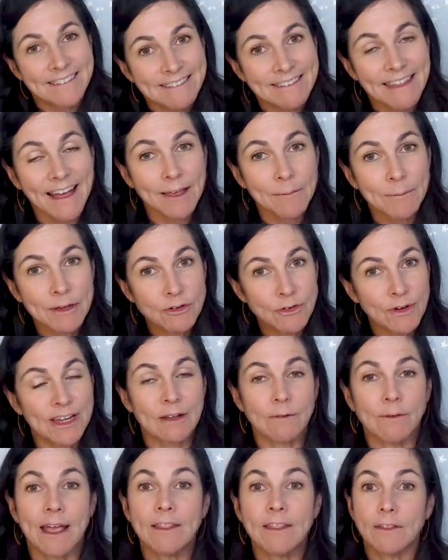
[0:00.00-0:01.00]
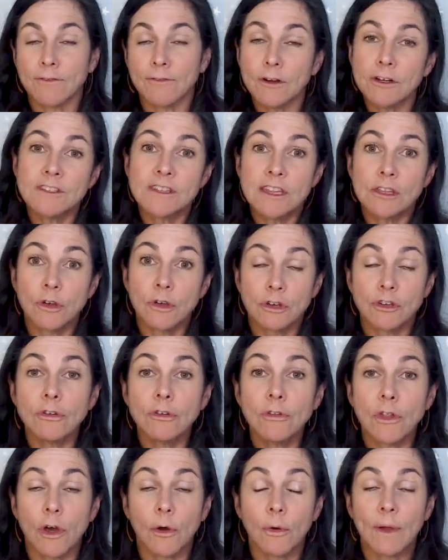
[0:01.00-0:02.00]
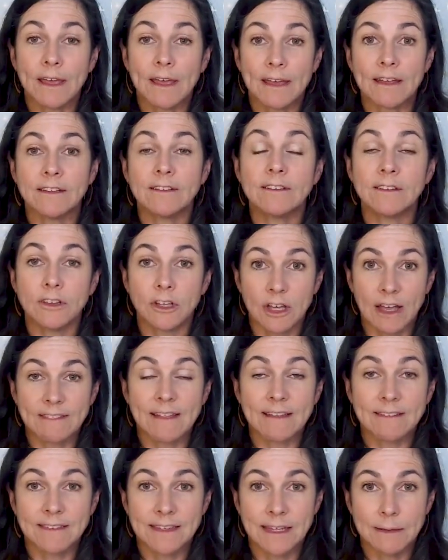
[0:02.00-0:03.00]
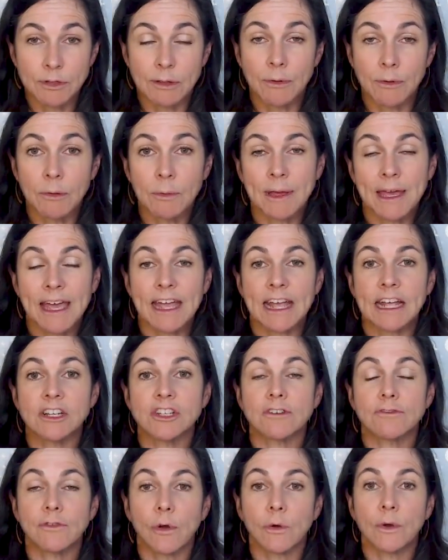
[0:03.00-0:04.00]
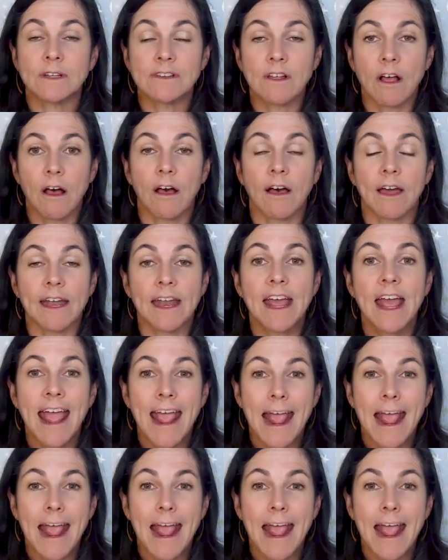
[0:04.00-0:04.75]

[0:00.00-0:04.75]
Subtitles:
That can be tricky, right? The first thing you can do, though, is look at that sleep summary by age and focus on,